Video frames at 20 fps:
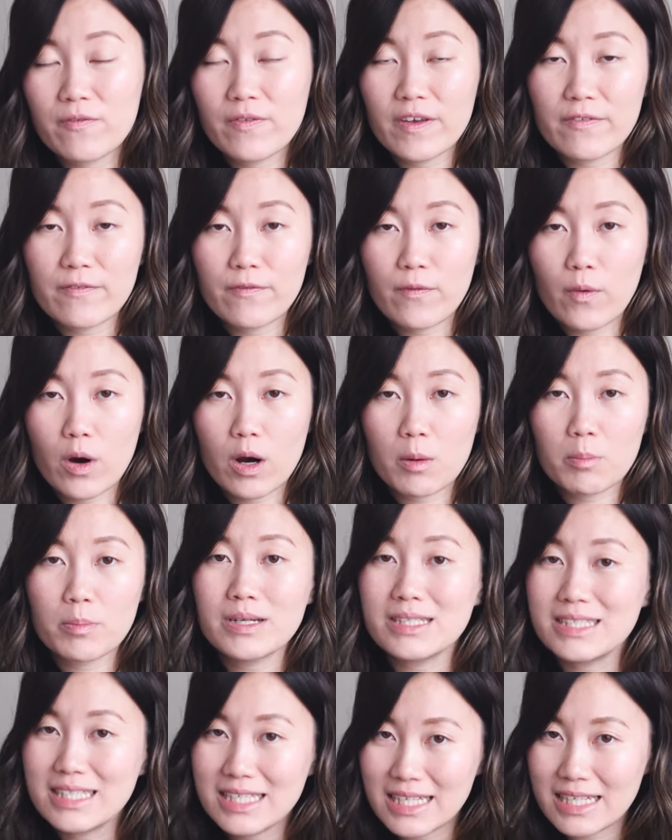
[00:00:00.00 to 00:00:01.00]
fit for
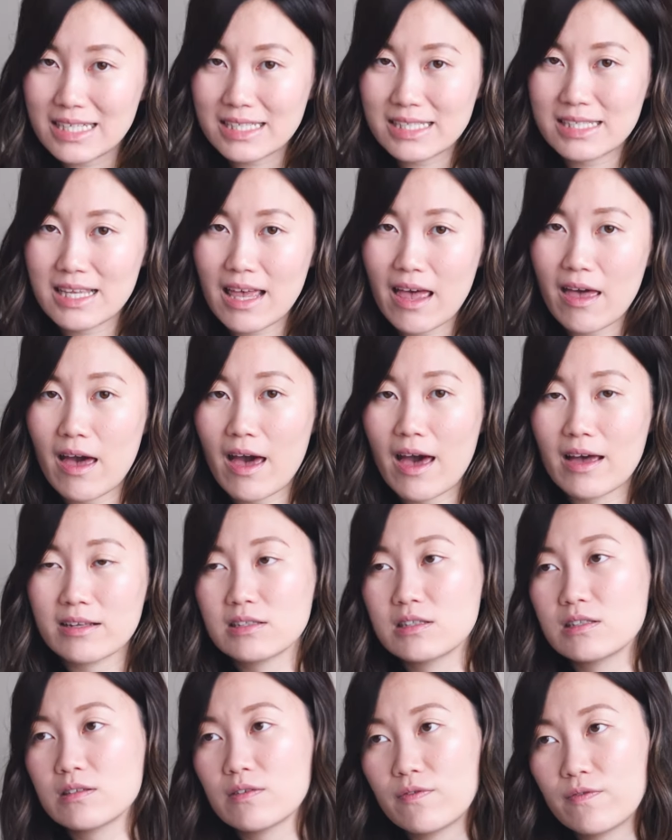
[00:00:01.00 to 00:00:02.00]
petites
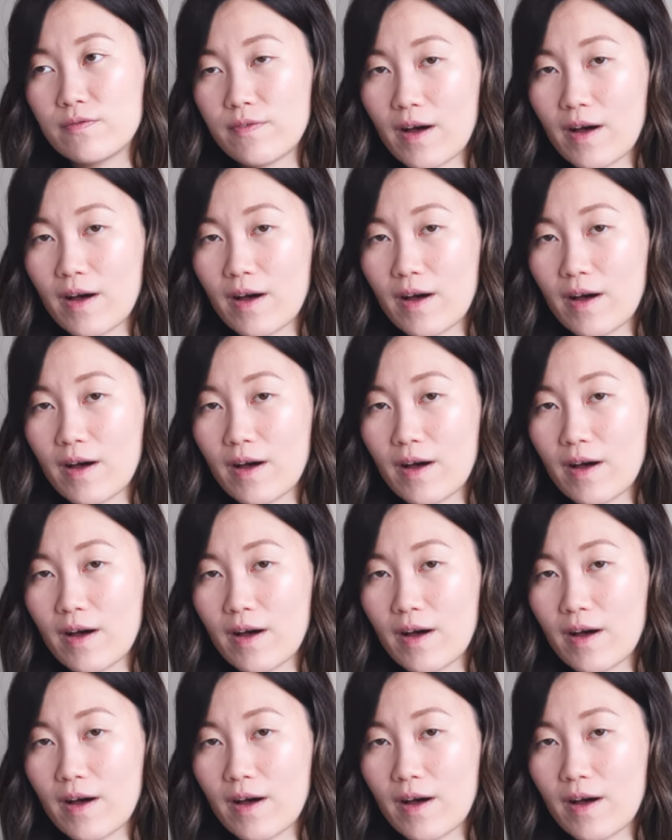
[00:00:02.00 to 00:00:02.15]
at